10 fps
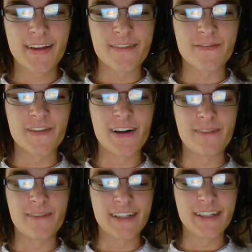
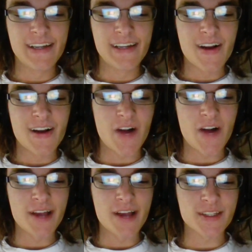from
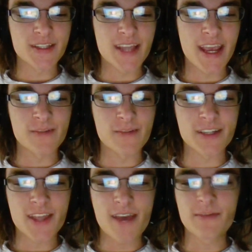Ohio State,
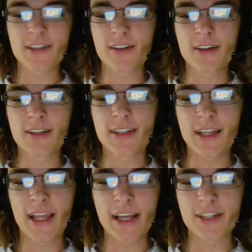which that was a good
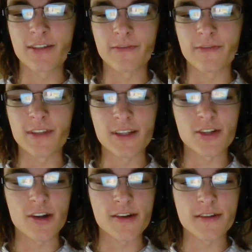selection for the
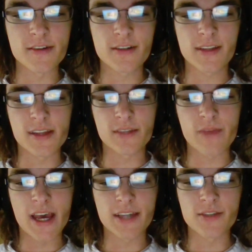Chargers this
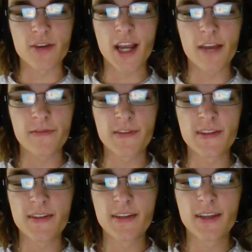past draft.
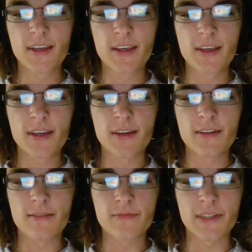
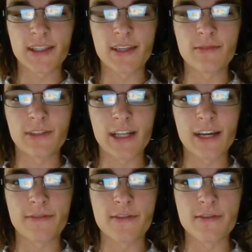But they will
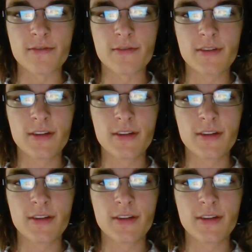have to